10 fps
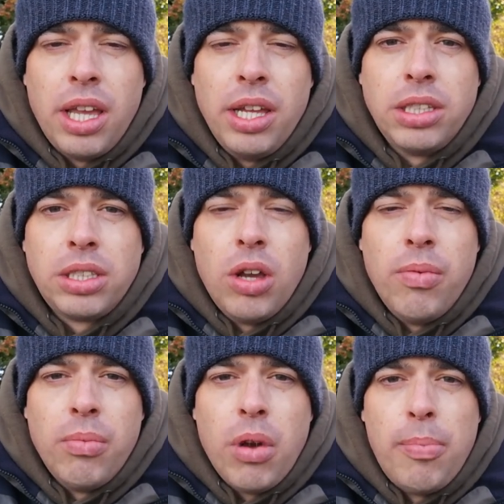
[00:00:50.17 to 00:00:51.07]
It's
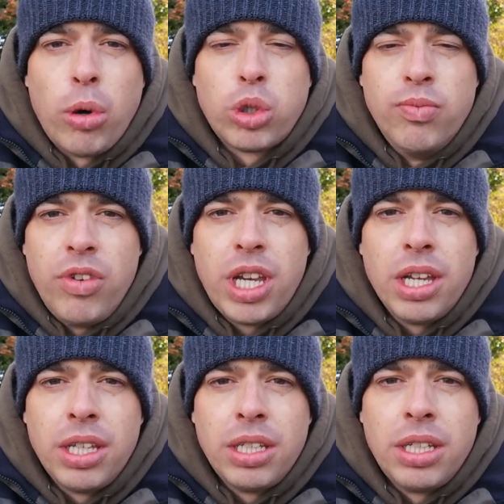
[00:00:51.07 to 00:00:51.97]
a bottom
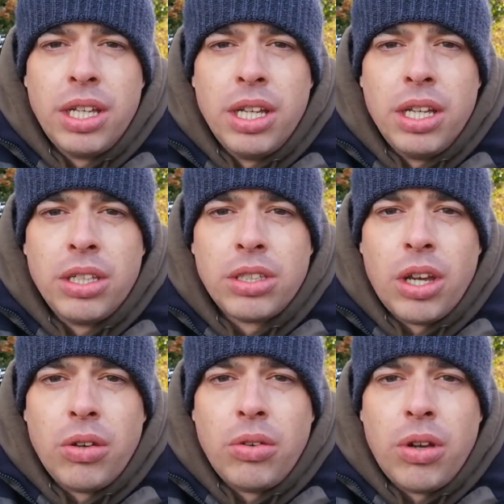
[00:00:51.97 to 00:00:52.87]
rig,
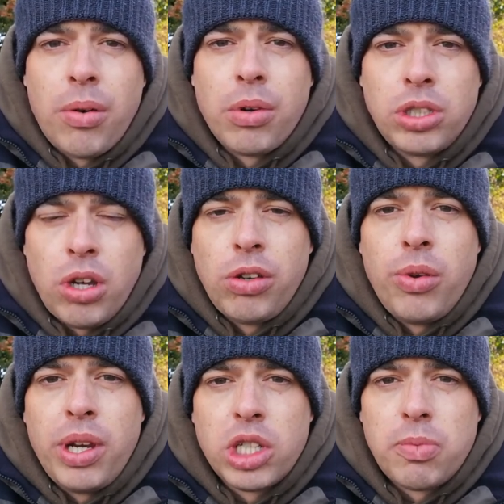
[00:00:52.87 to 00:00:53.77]
so I'm going to show
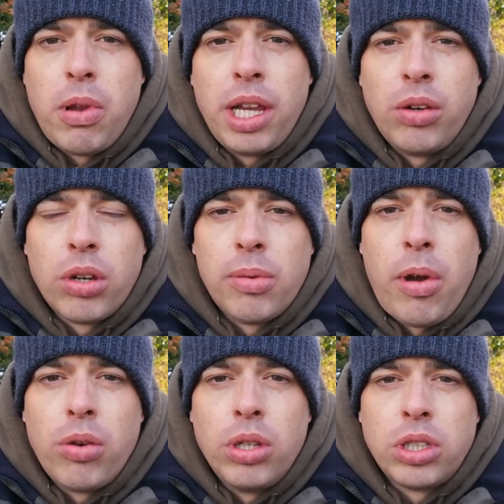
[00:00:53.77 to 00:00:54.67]
you and explain on the
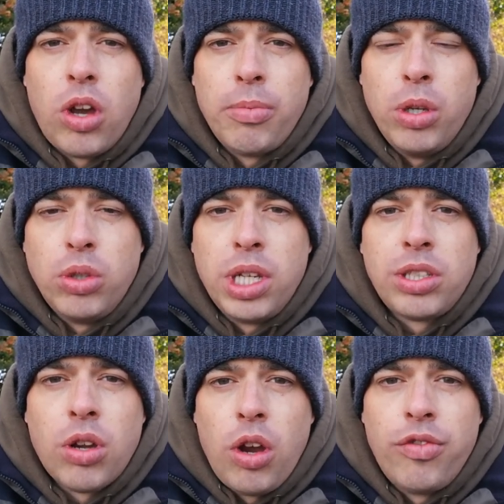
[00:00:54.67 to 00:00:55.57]
components that I'm using
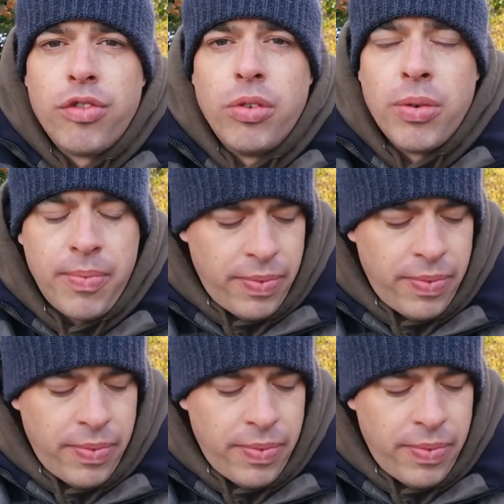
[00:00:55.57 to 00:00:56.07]
as I go through.